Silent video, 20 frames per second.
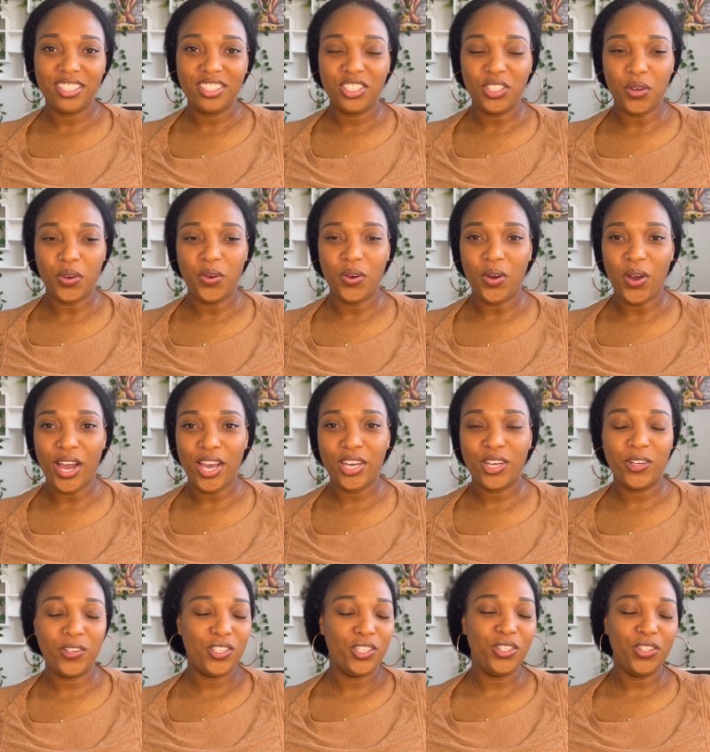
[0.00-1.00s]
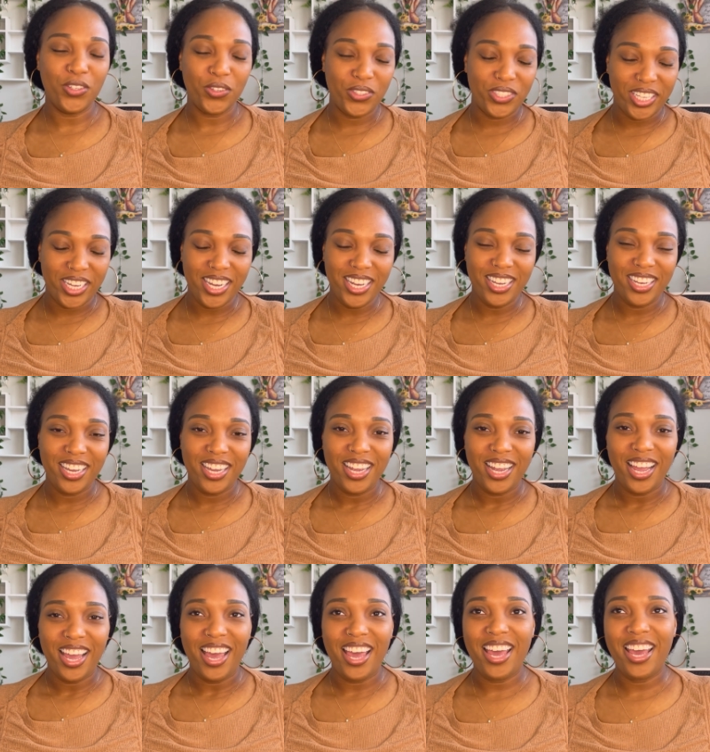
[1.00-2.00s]
So I cooked on Thursday,
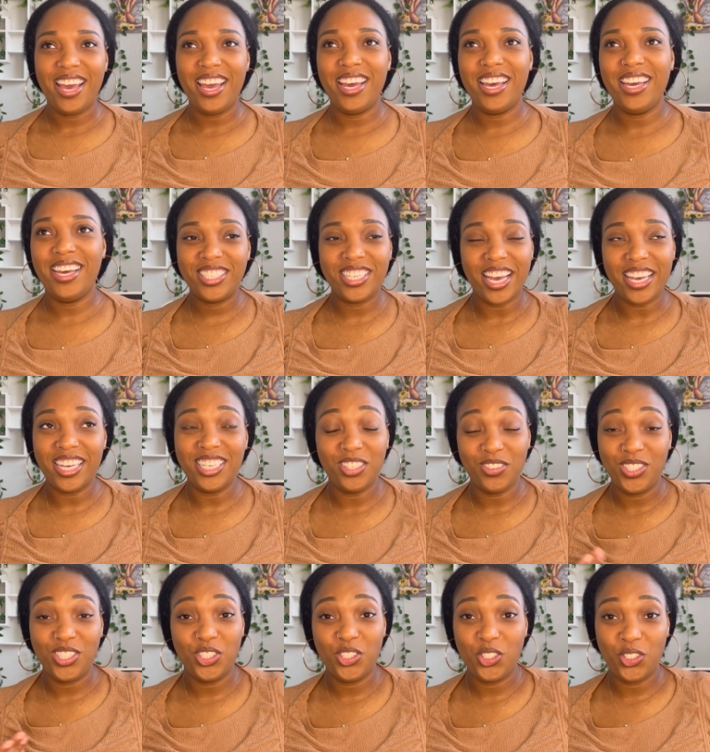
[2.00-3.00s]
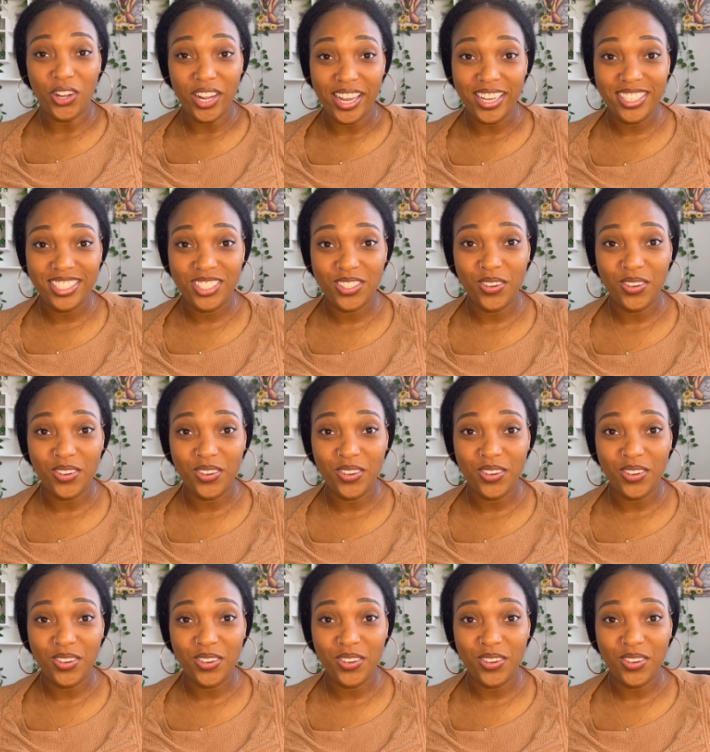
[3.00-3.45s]
and I guess I was still stressed,